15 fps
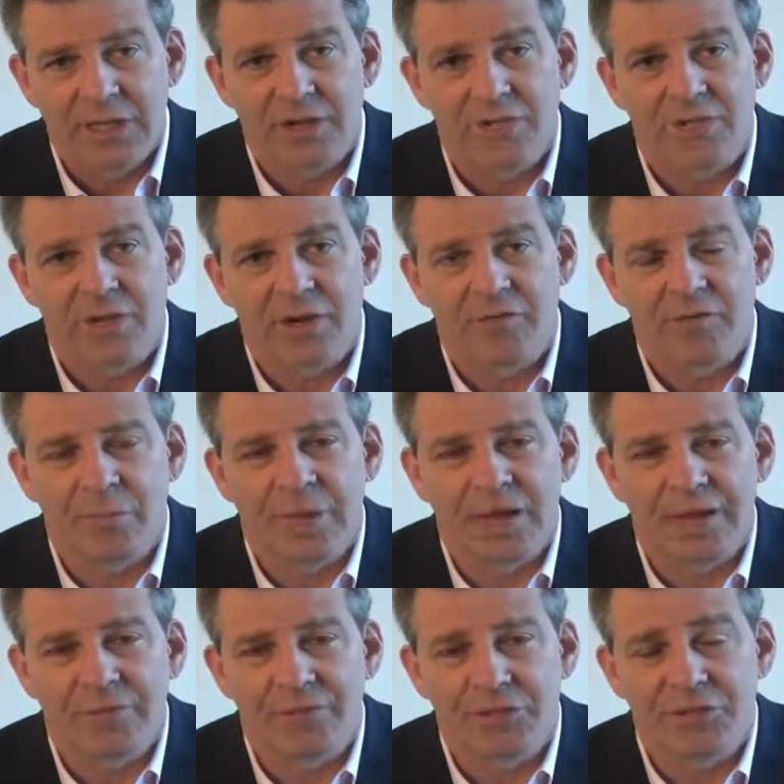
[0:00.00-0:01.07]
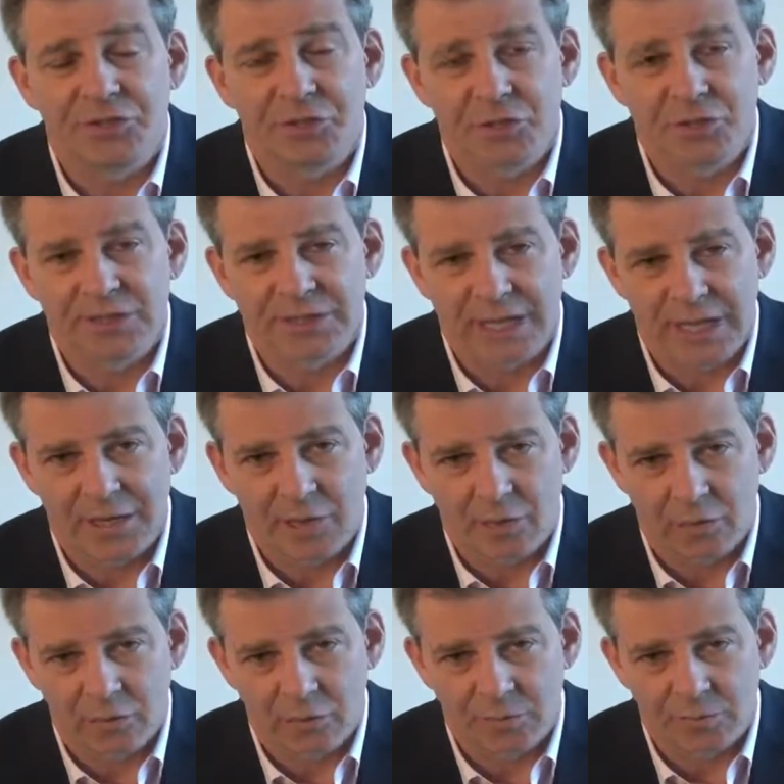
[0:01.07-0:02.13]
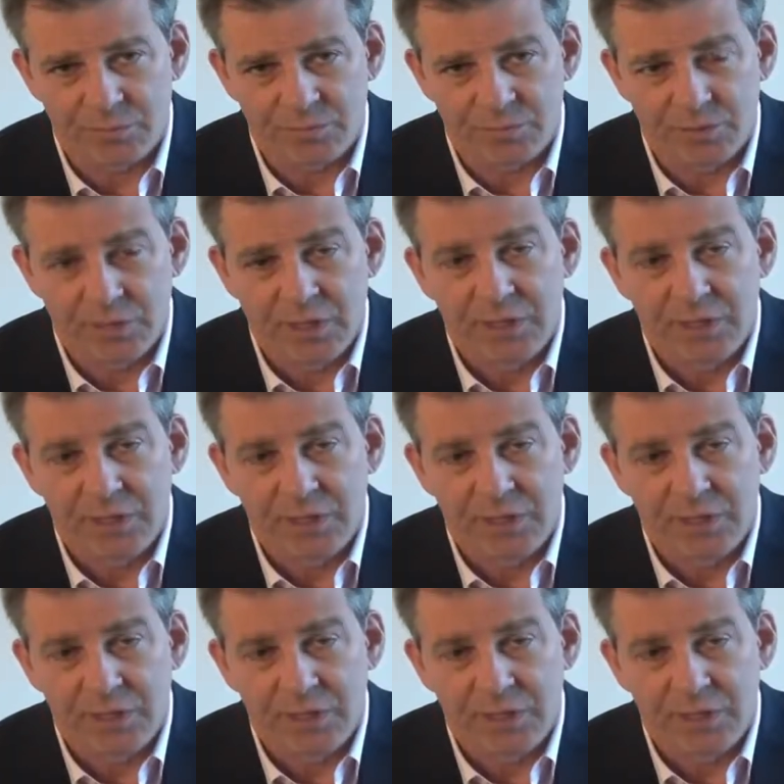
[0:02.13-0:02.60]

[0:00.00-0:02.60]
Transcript: in front of about every 2 to 10 homes.